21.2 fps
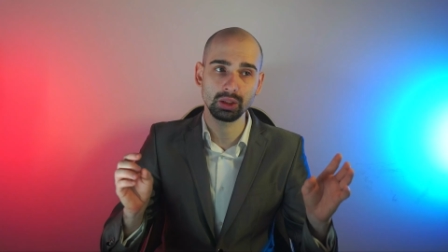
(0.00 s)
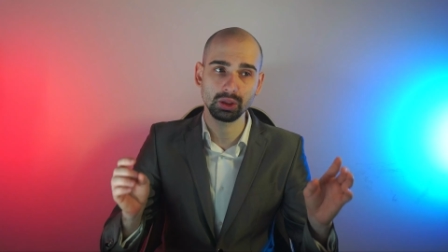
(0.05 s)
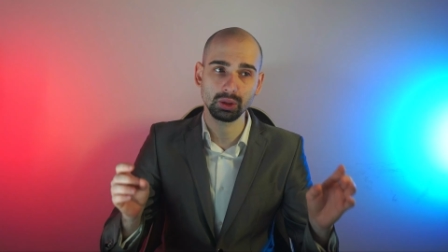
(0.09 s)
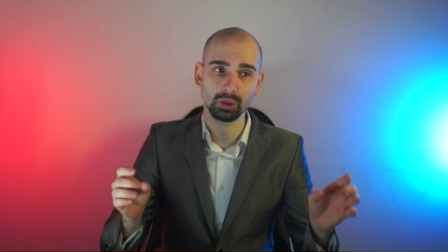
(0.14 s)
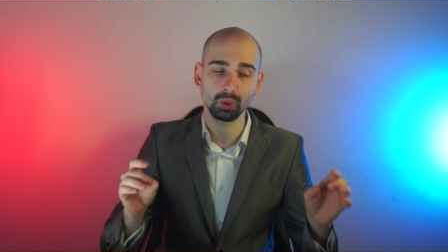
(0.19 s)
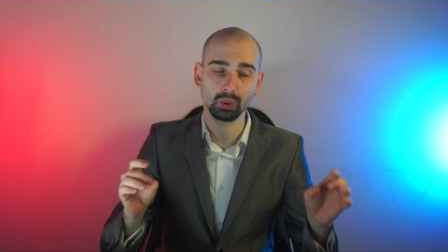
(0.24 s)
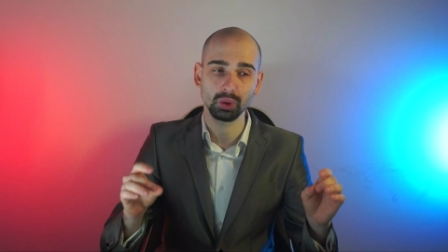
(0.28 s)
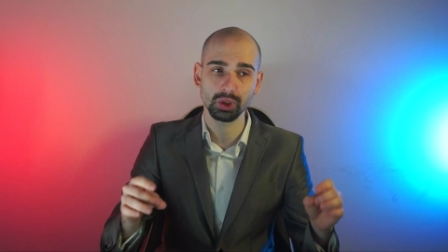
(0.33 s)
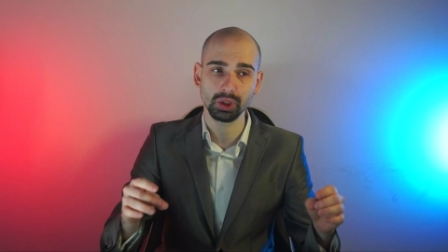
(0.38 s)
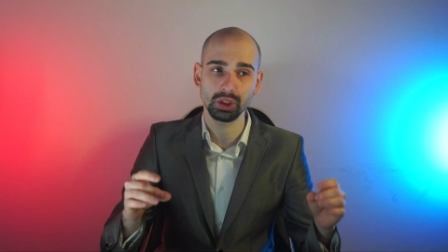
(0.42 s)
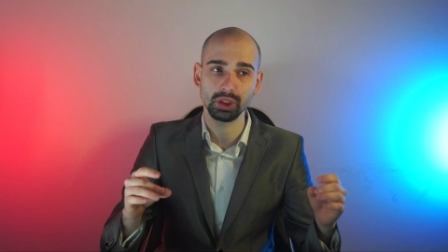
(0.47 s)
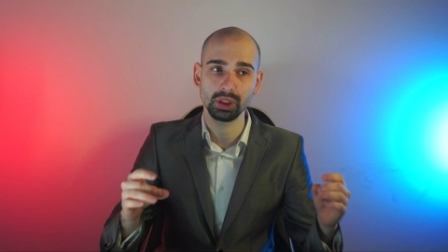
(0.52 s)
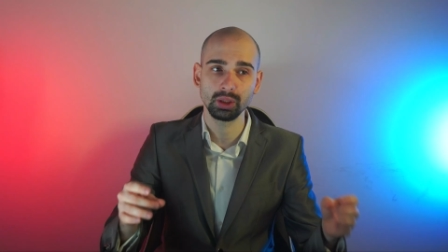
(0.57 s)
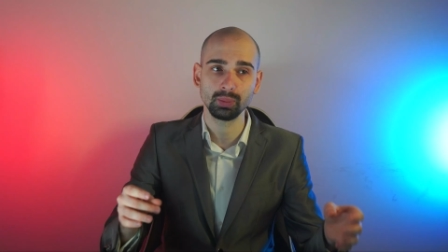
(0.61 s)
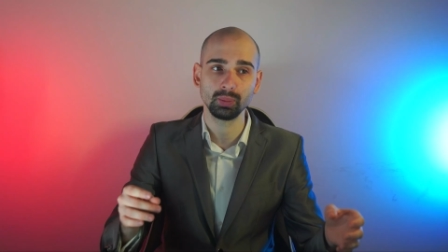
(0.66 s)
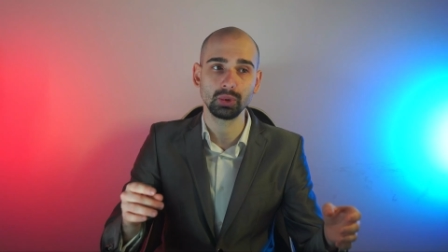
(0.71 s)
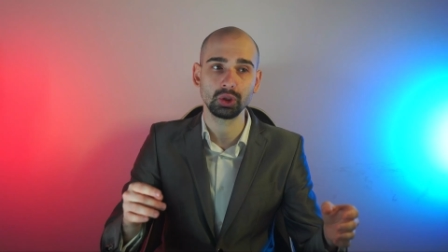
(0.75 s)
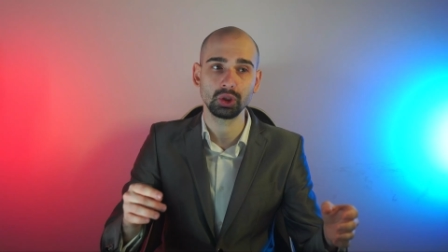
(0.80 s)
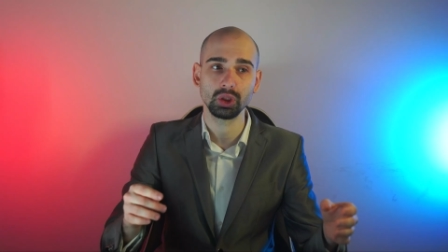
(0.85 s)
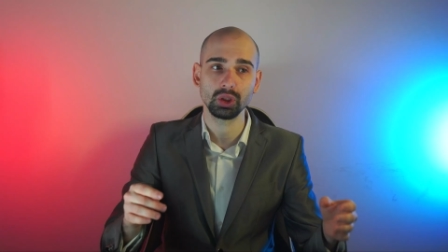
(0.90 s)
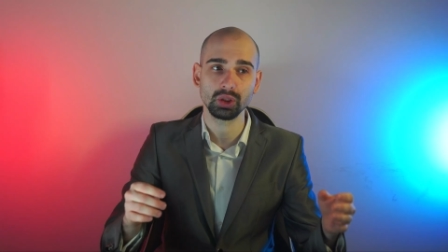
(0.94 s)
store these
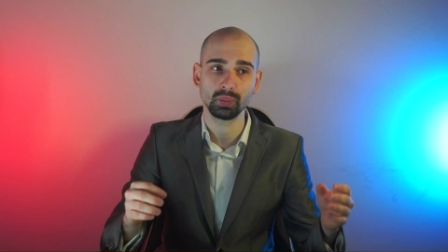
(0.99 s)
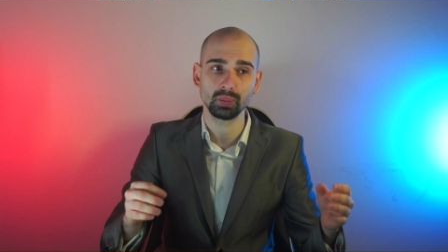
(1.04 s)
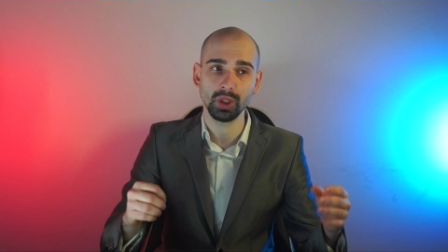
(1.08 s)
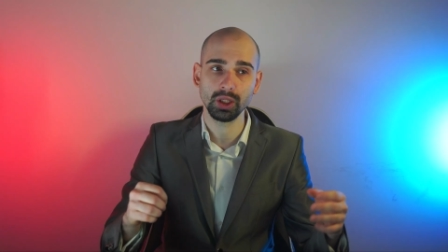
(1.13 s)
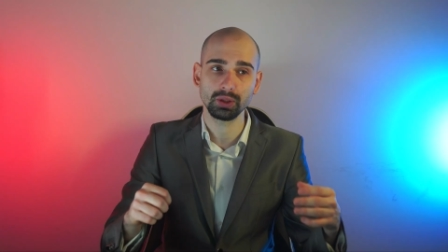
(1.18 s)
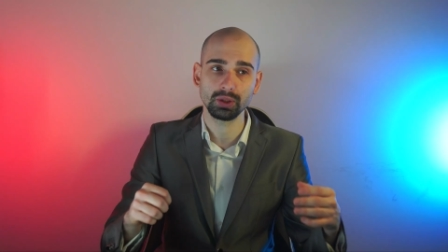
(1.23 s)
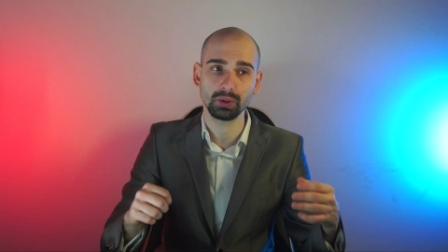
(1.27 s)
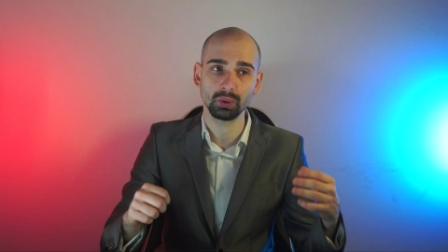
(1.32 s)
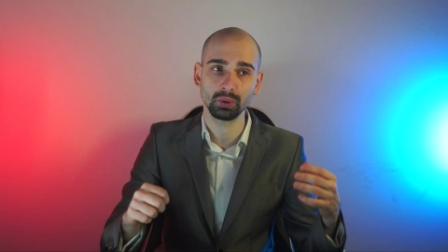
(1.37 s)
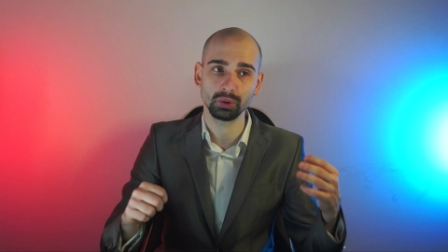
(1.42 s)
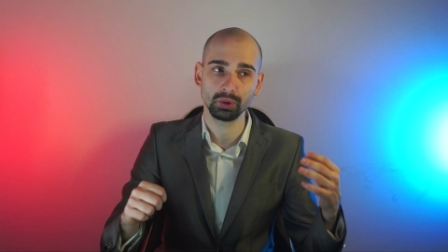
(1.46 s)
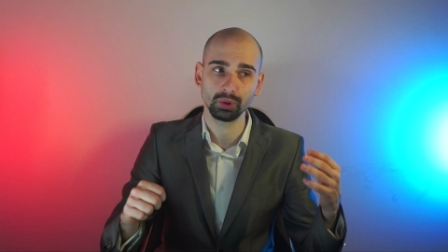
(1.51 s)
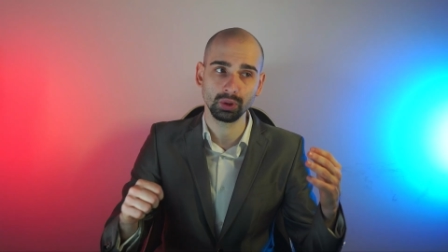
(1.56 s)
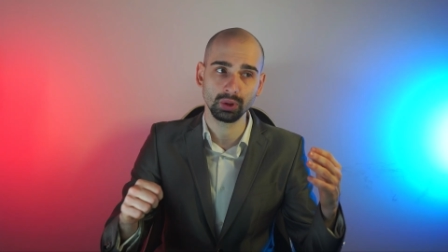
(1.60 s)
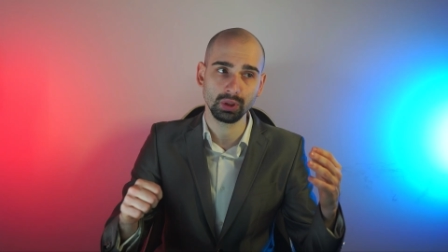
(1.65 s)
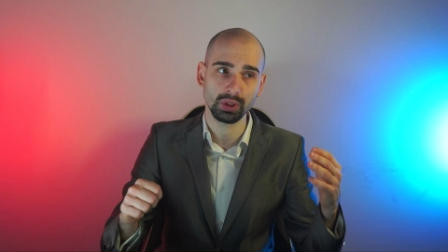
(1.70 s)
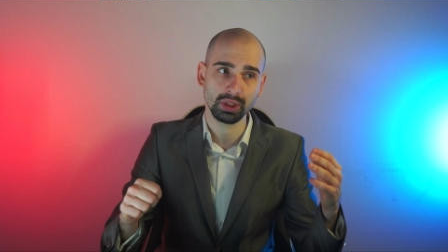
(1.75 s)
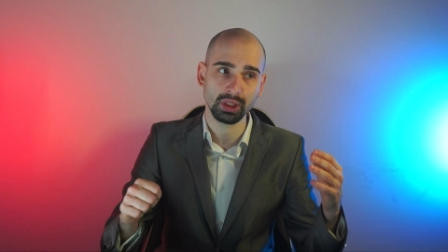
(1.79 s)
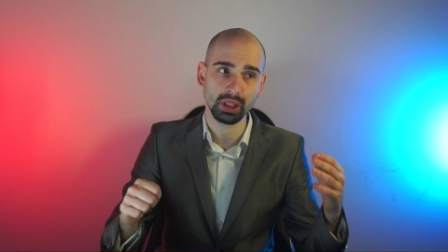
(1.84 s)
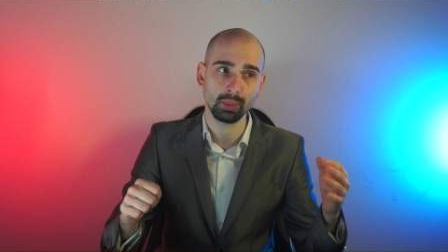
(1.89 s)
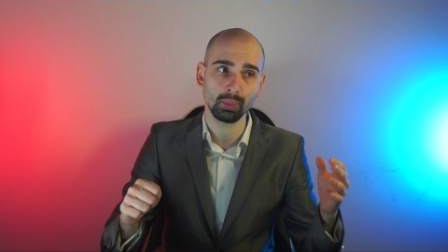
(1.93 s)
images based on
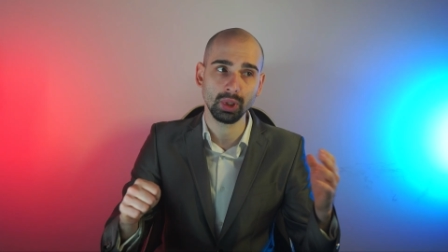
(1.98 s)
uh, some